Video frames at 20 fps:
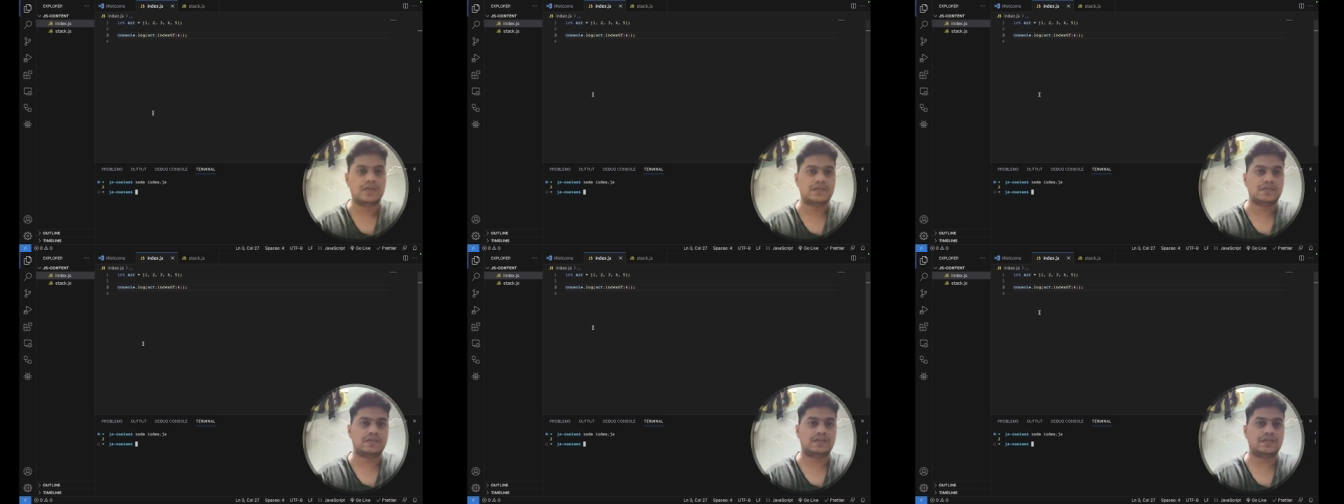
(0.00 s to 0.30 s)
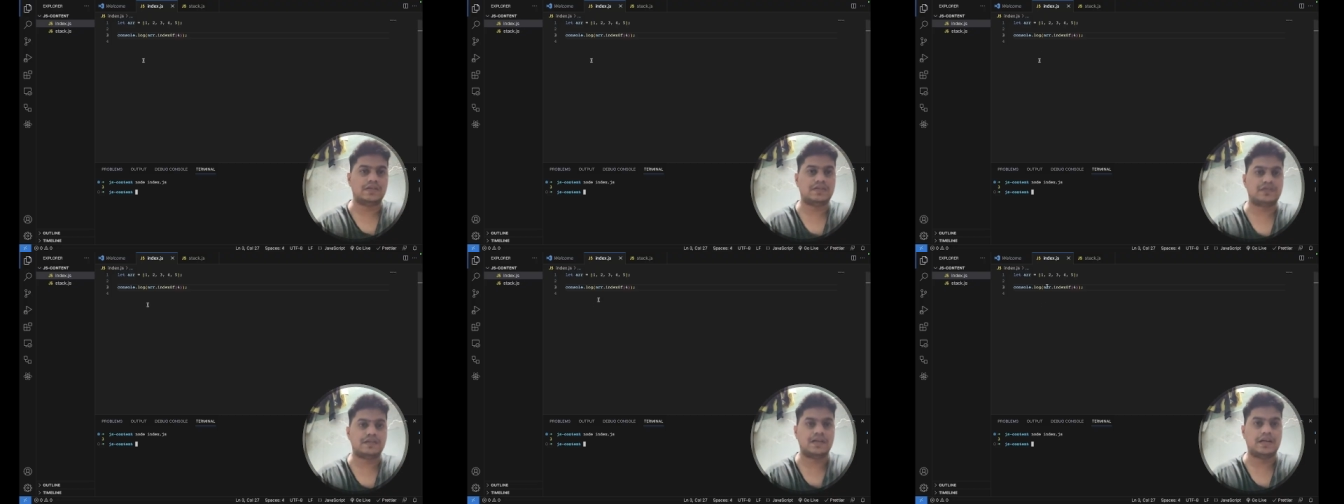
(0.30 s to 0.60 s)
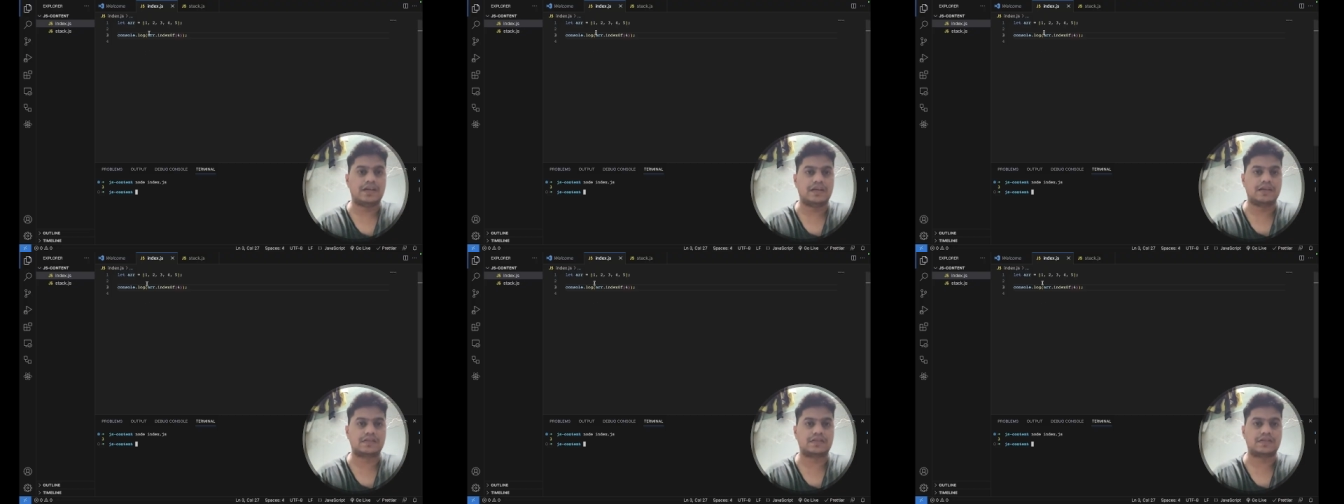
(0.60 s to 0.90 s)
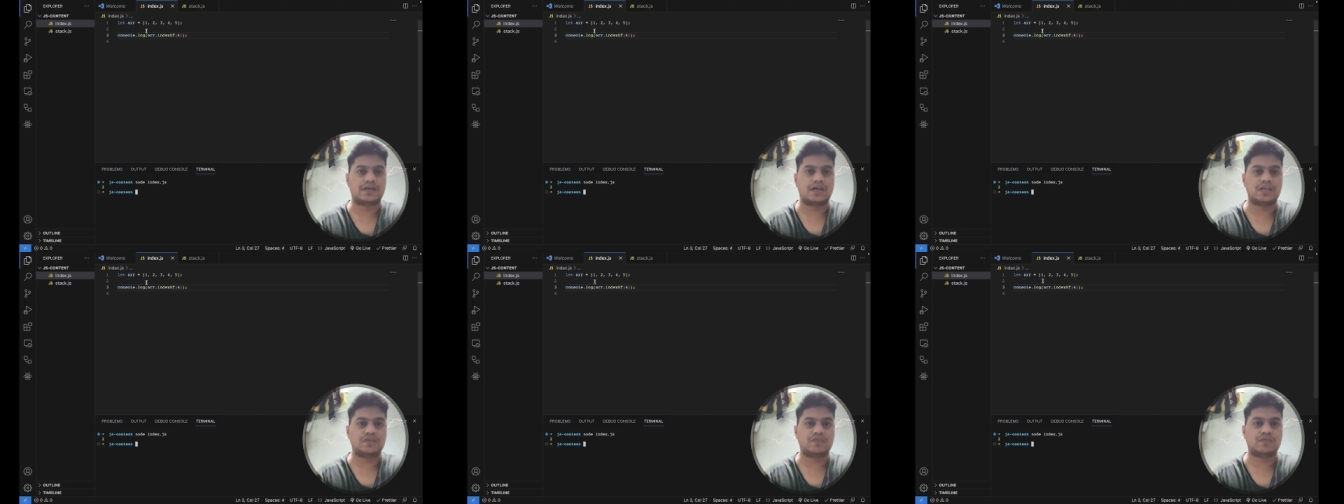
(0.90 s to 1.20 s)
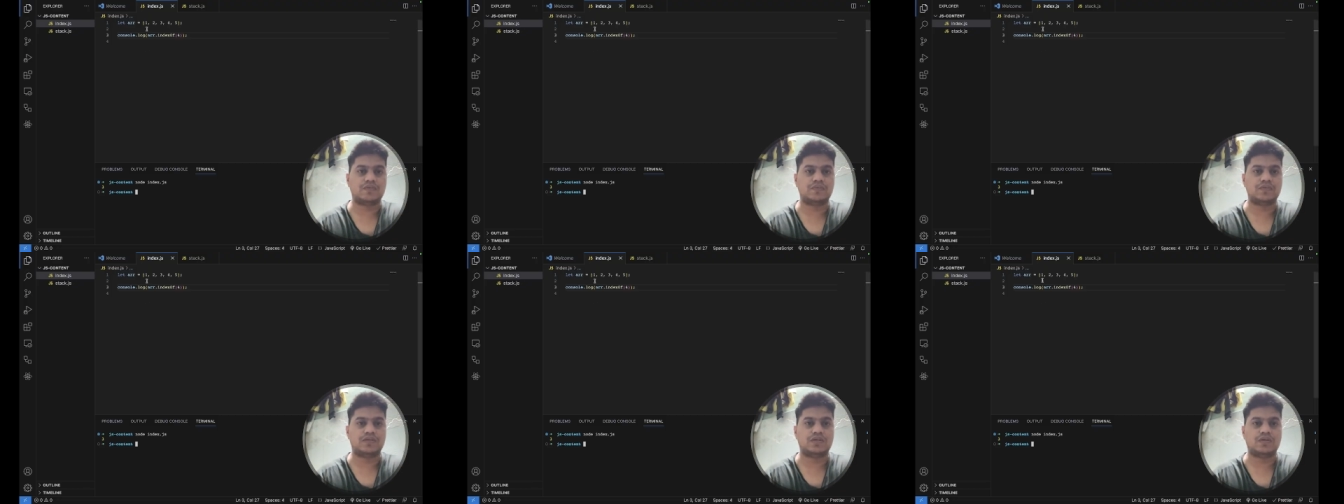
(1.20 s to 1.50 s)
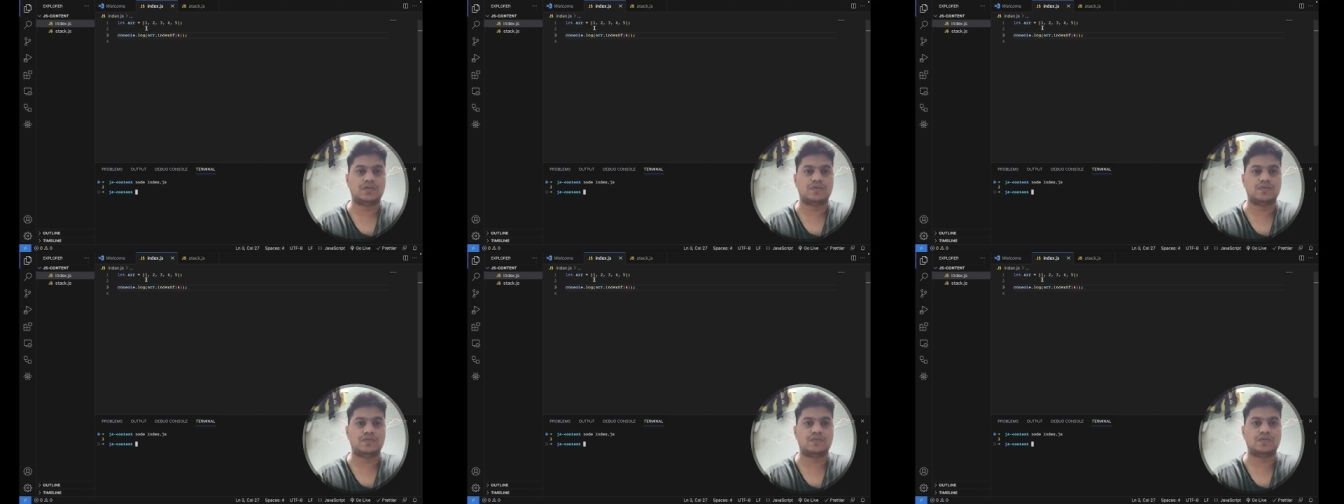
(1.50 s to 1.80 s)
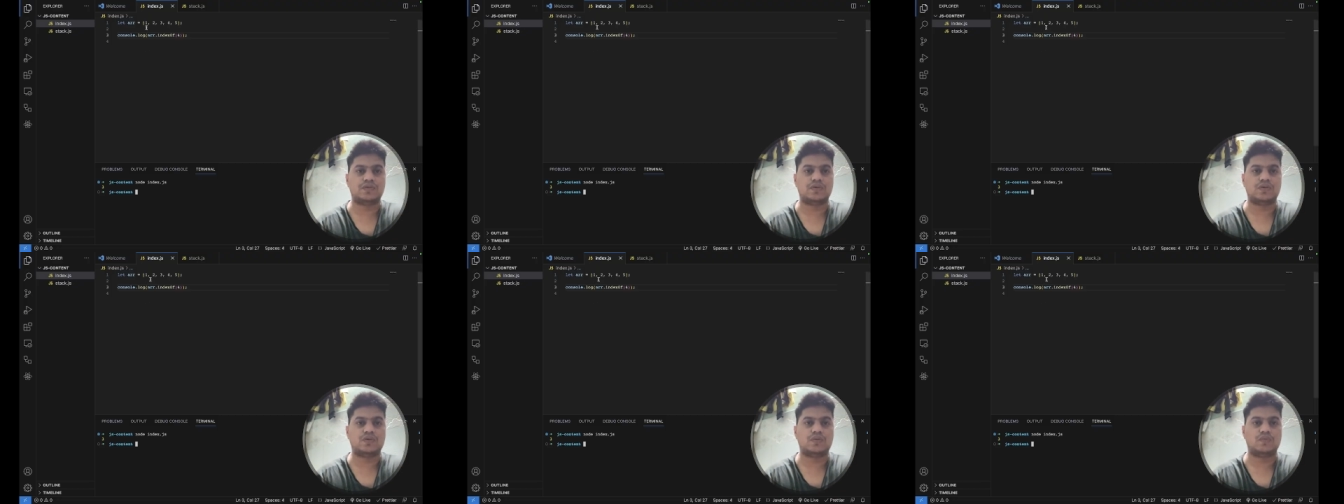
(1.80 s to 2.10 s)
Since the index starts from 0,
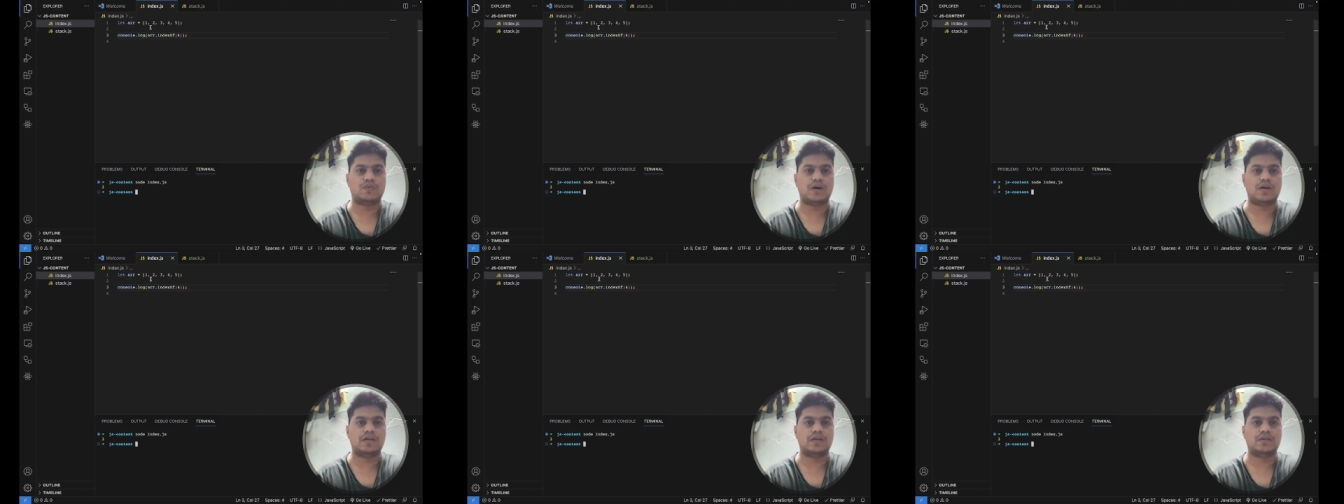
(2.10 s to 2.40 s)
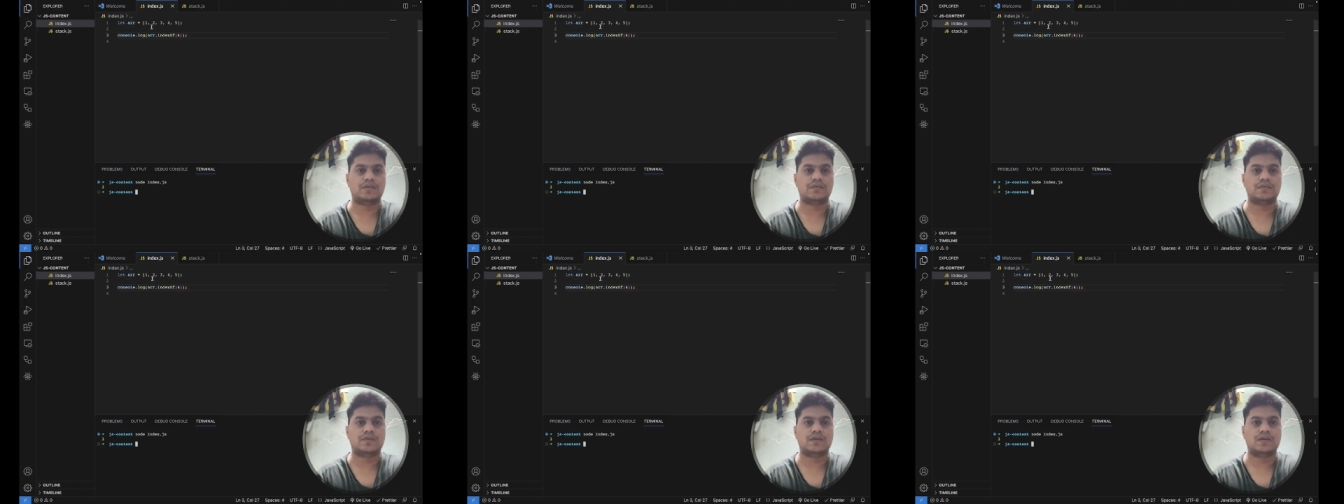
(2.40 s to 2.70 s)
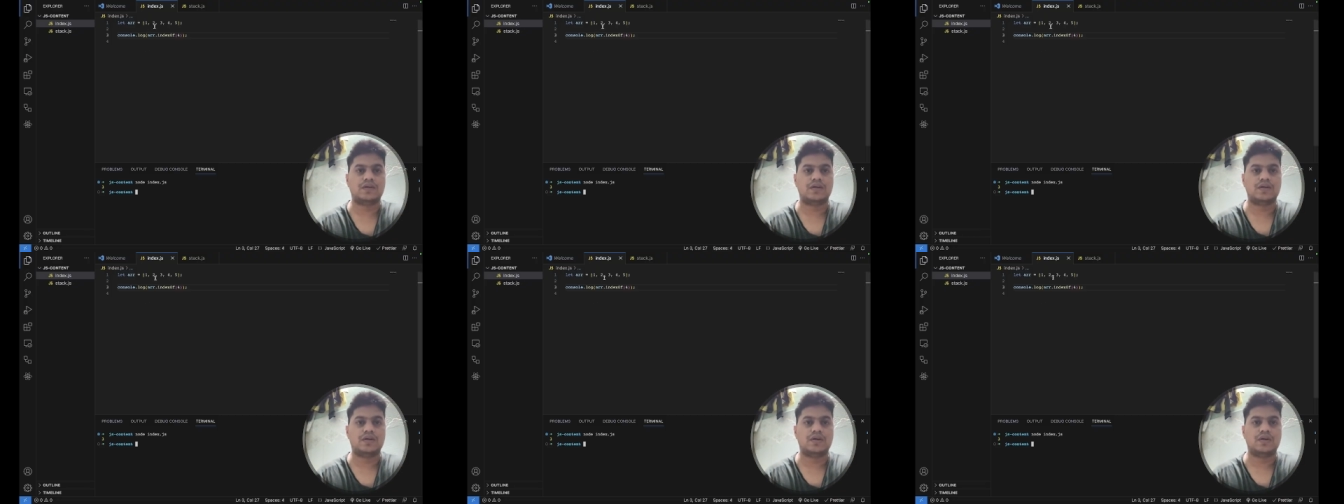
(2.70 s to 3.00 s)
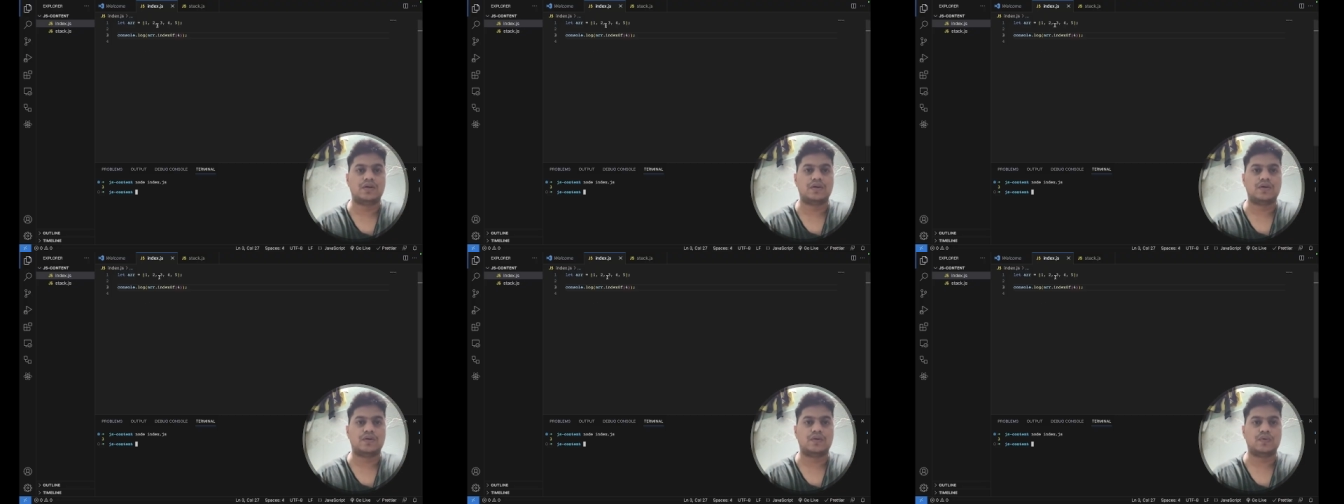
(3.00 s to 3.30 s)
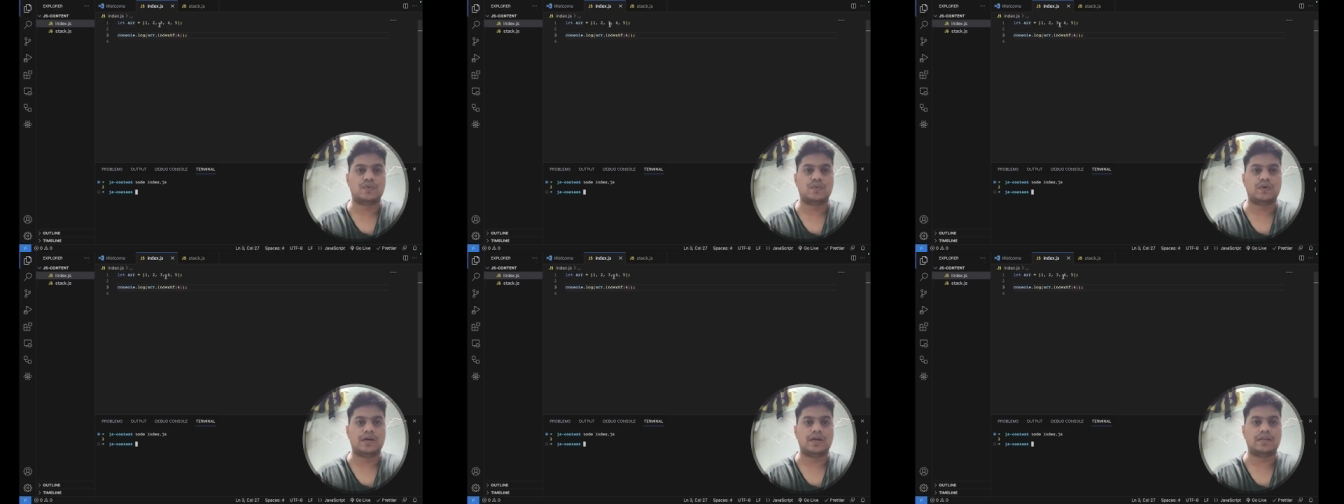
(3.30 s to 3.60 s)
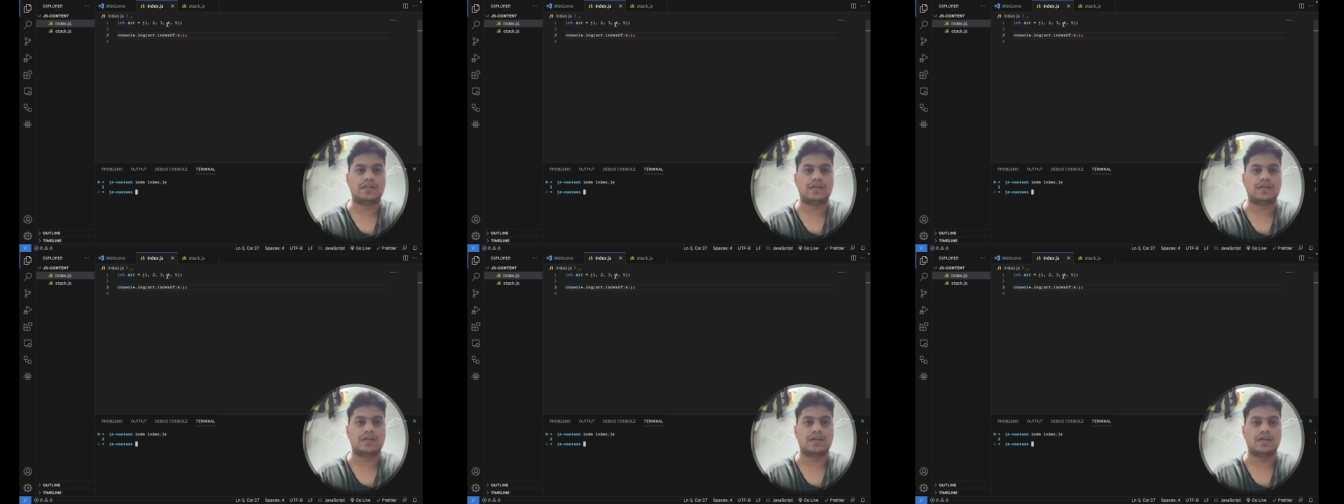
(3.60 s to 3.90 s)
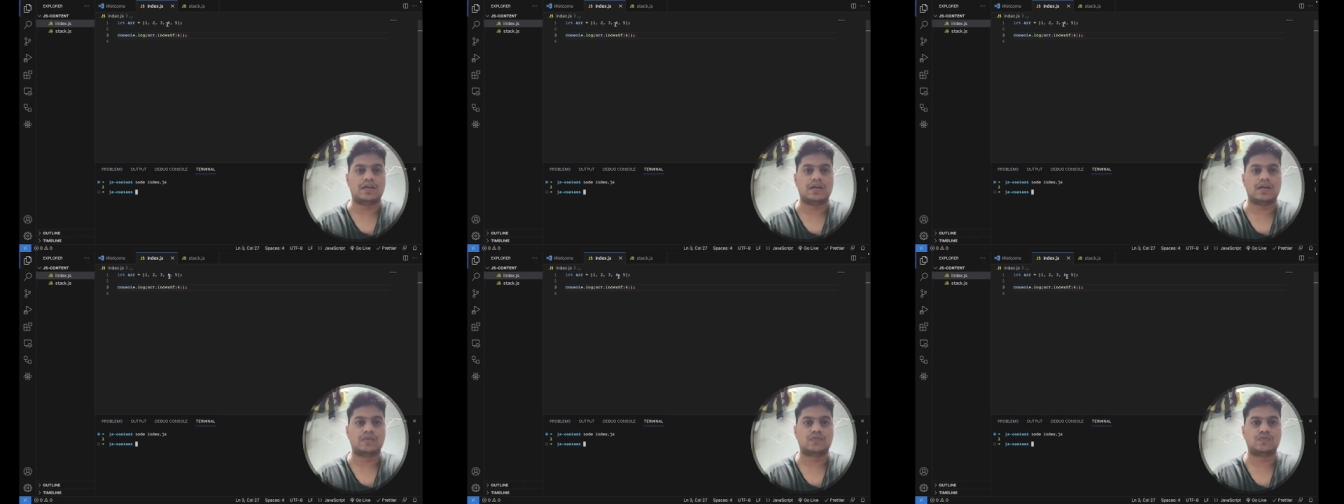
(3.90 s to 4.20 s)
0, 1, 2 and 3,
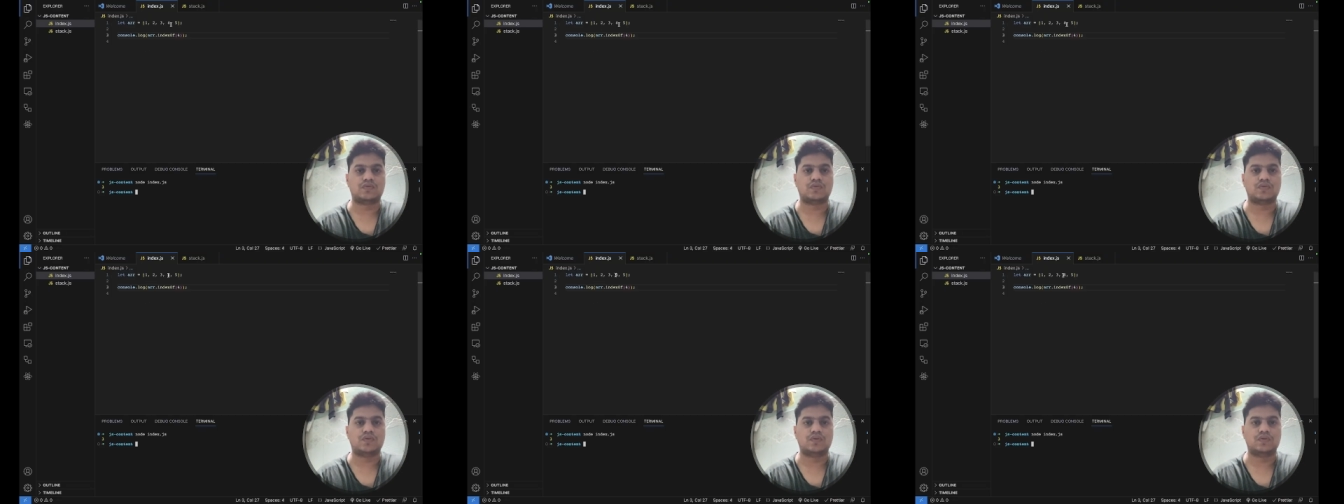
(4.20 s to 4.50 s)
so